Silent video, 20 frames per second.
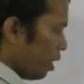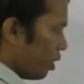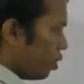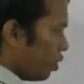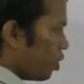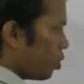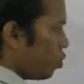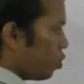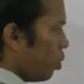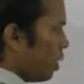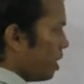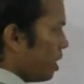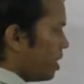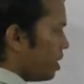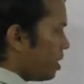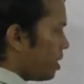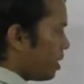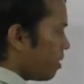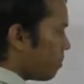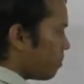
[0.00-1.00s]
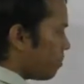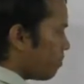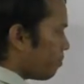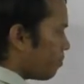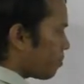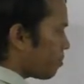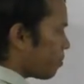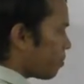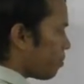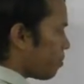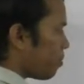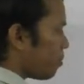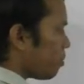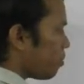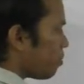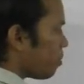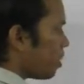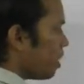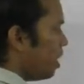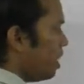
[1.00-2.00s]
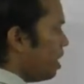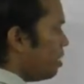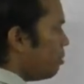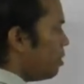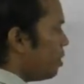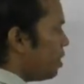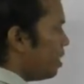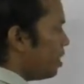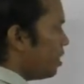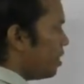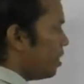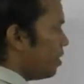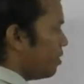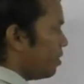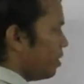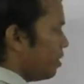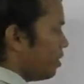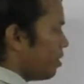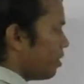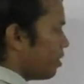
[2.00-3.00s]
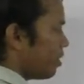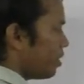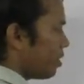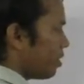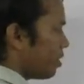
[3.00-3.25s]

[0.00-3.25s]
This one is limiting reagent.